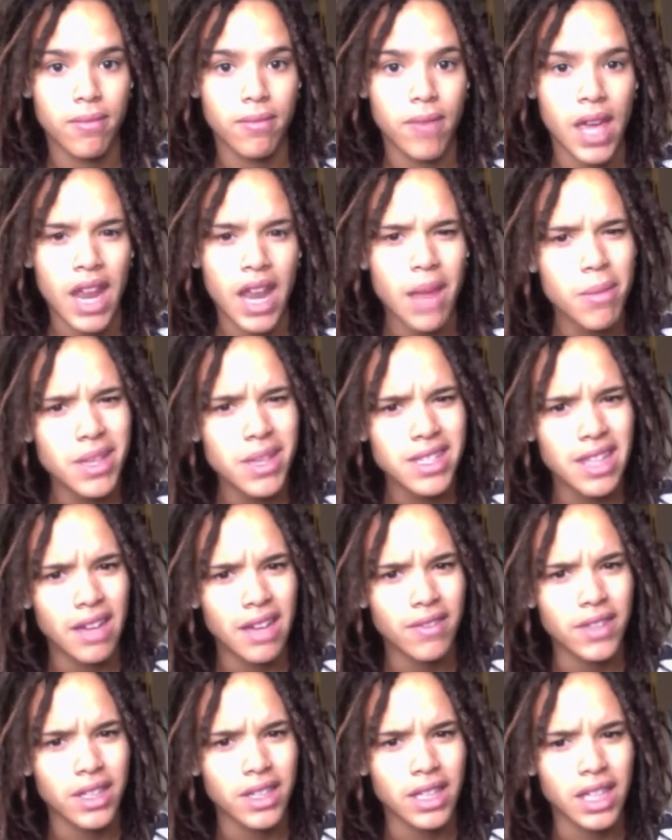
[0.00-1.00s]
And I miss
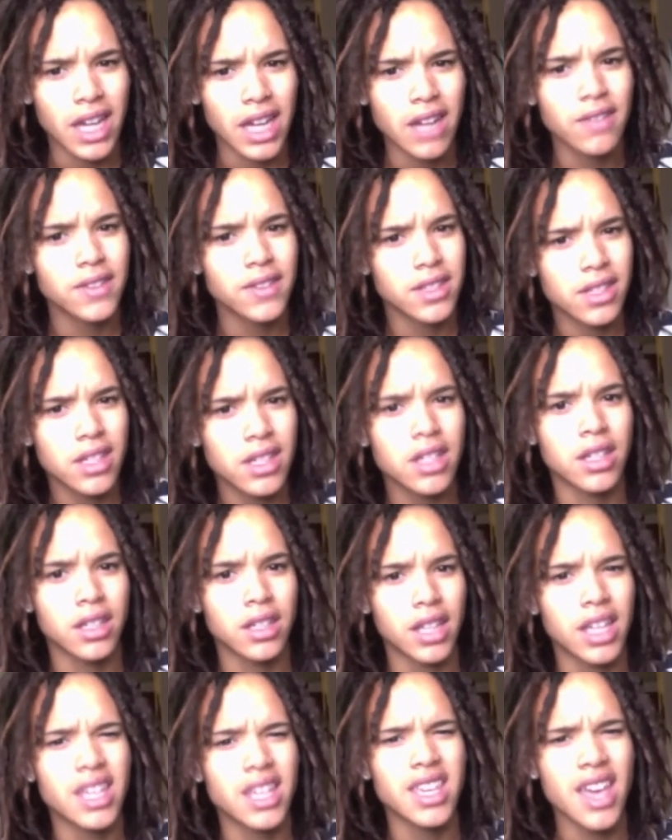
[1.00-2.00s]
that feeling. It kind of feels good. I'm
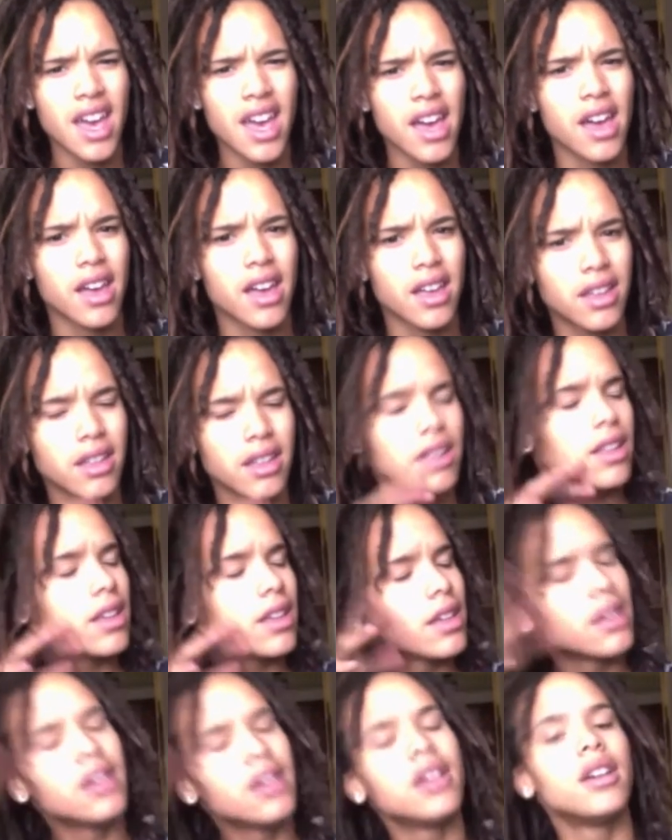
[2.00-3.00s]
like, yeah.
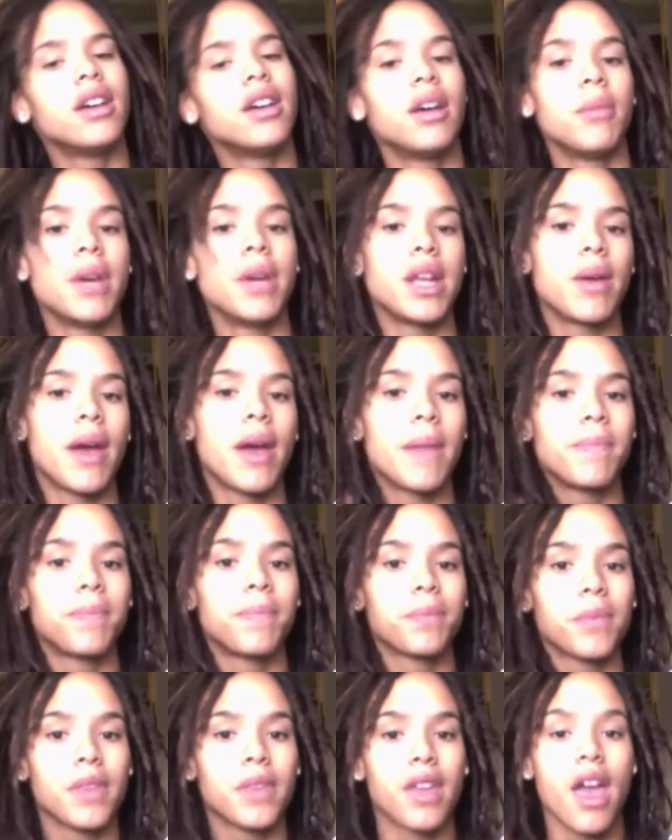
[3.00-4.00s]
But anyway,
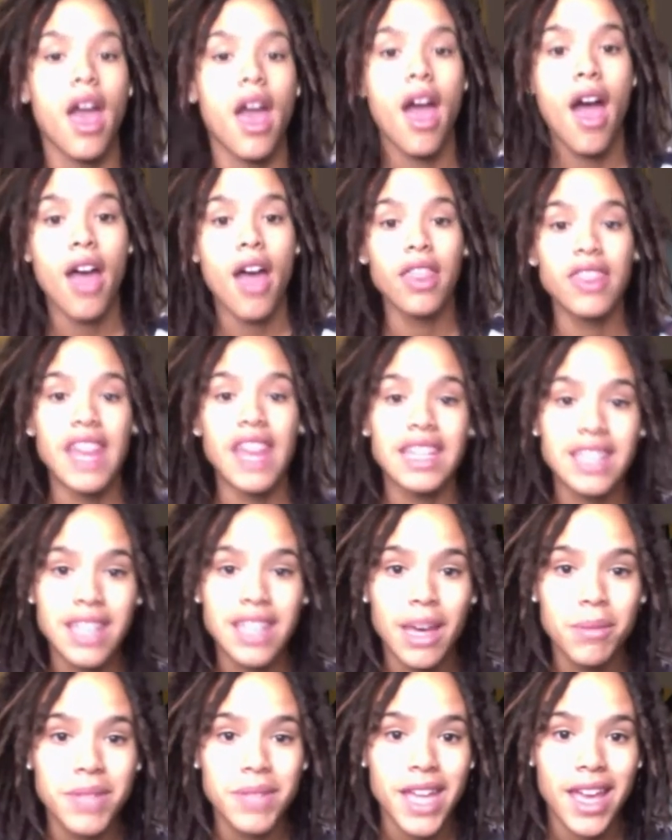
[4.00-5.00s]
that's the
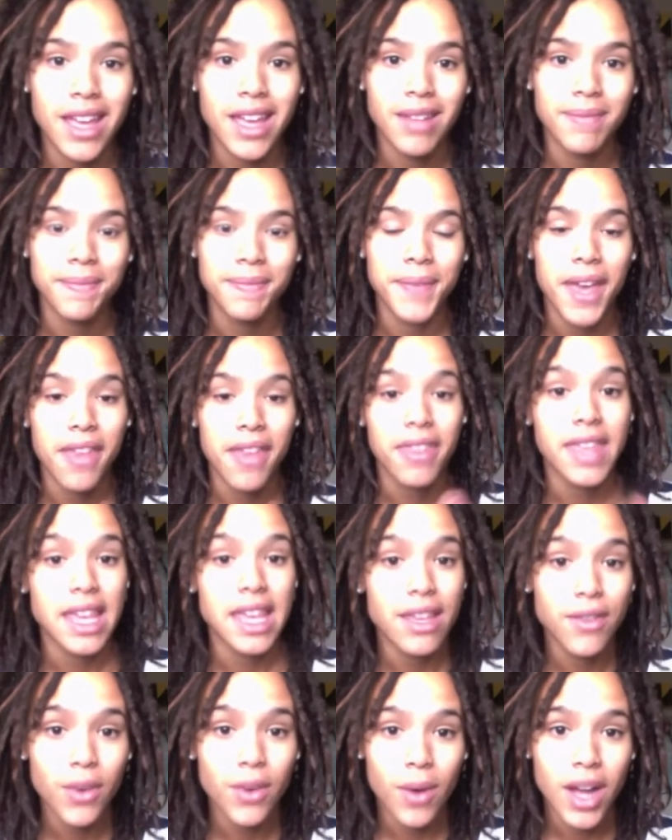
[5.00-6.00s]
update. Thank
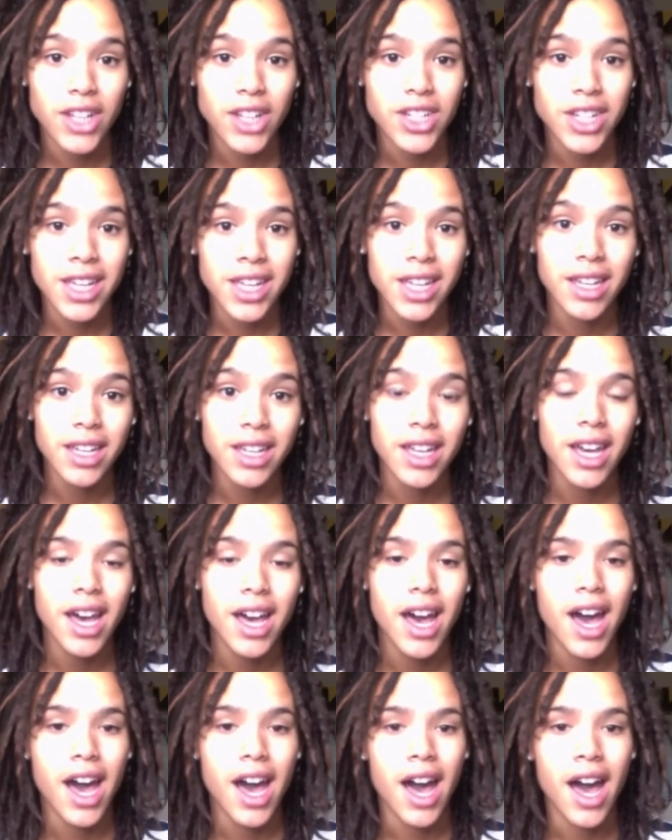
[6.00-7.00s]
you for watching.
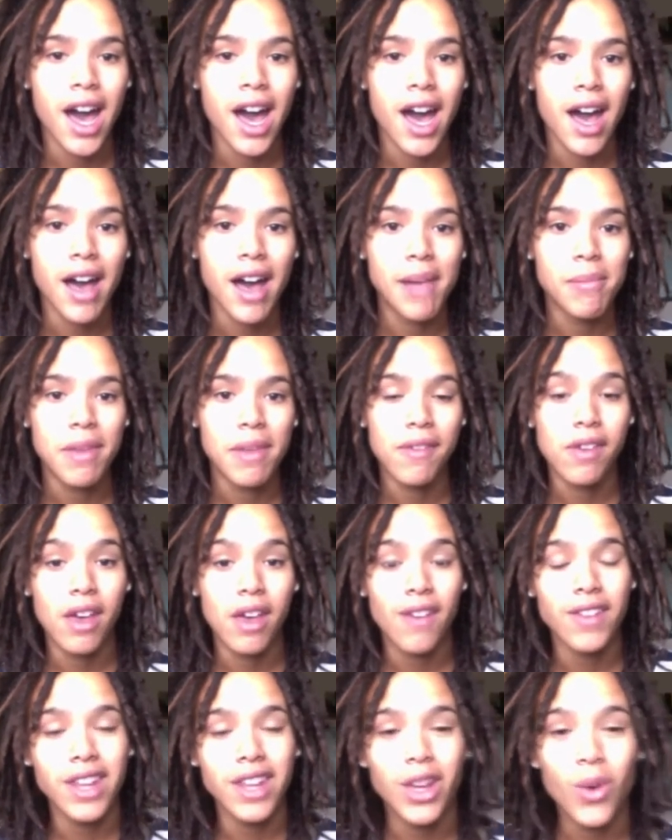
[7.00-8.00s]
If you
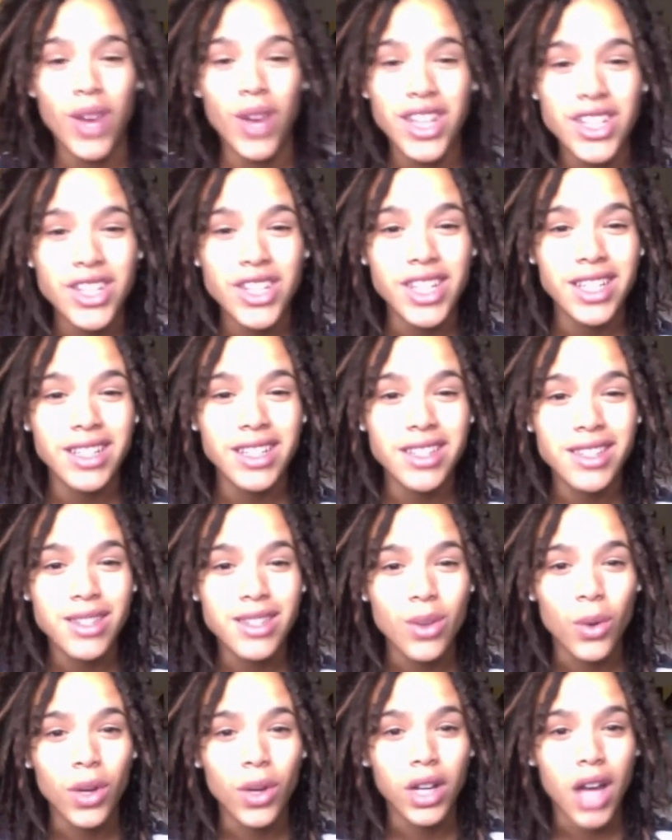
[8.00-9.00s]
have any questions
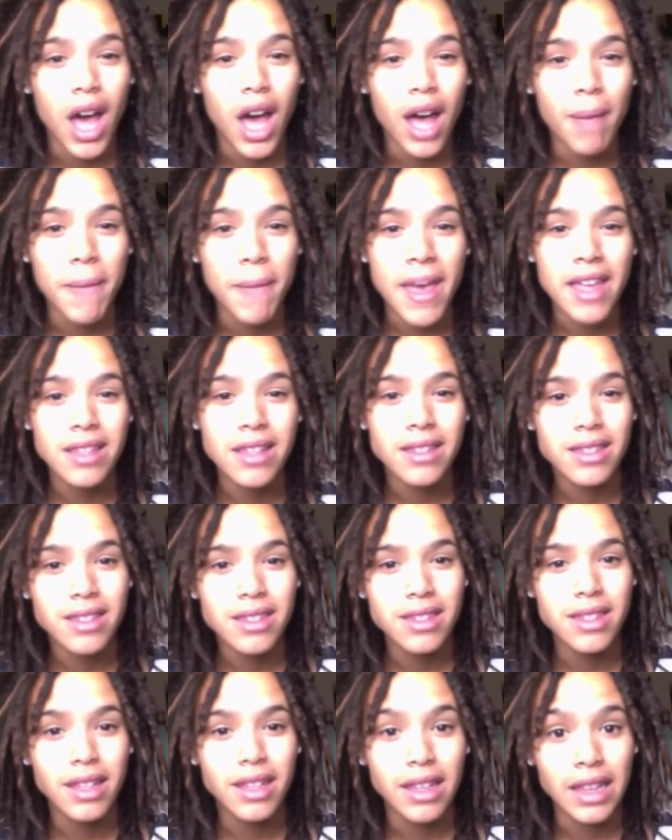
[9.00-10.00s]
or
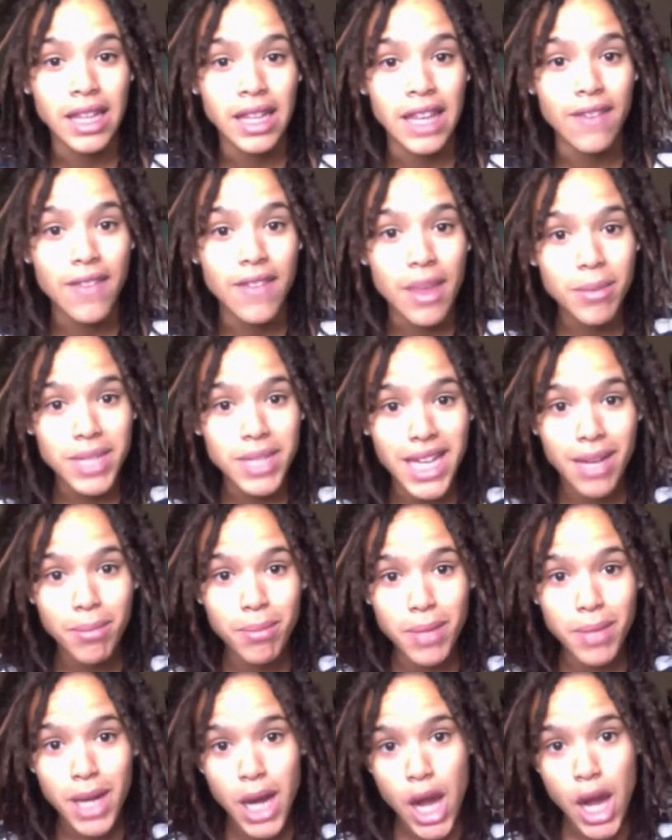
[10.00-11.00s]
comments, leave them down
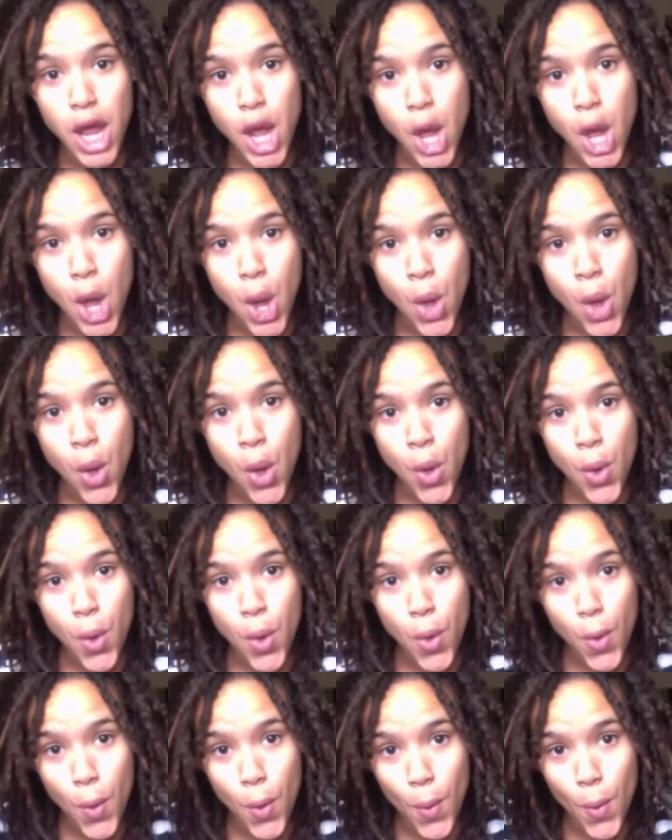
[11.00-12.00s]

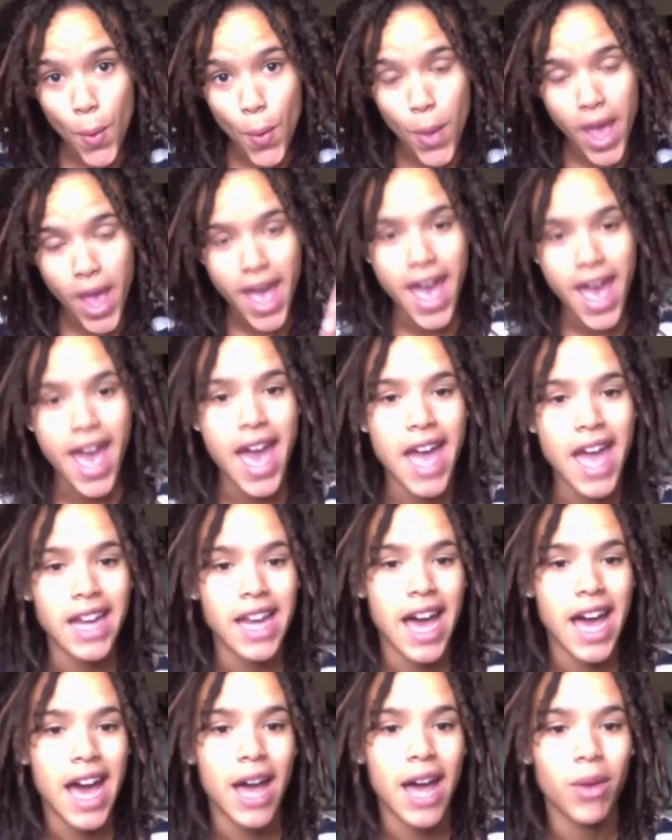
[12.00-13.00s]
below, and
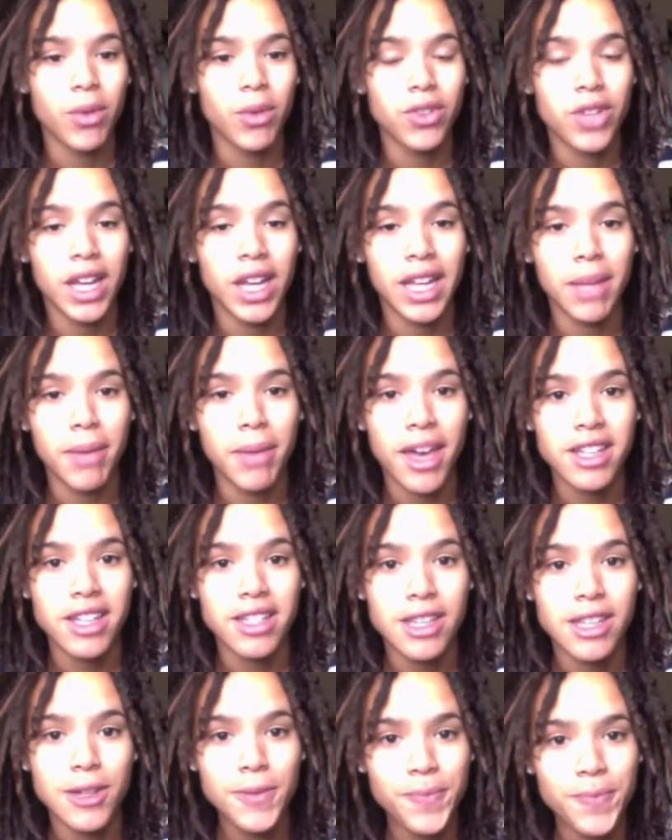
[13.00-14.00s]
I will try to get back
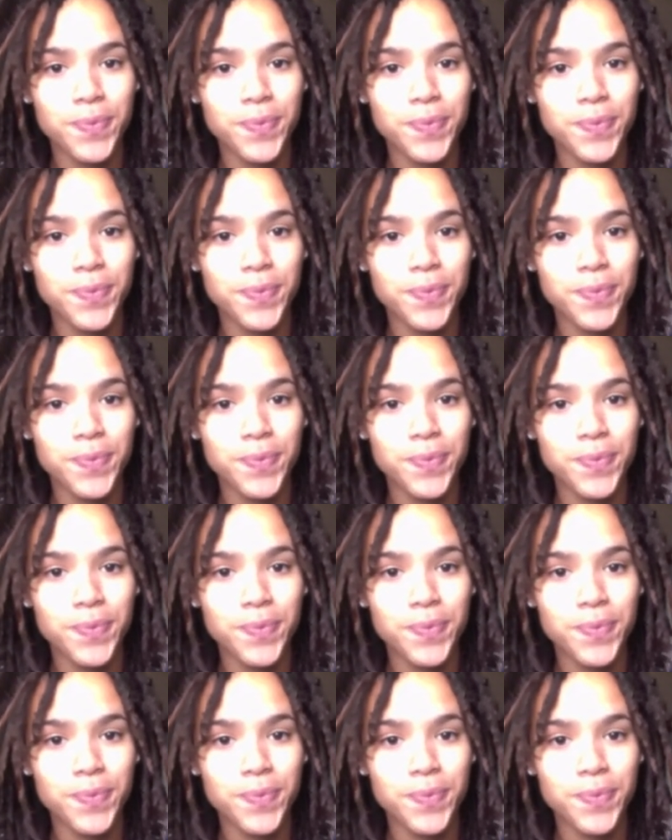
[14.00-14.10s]
to you.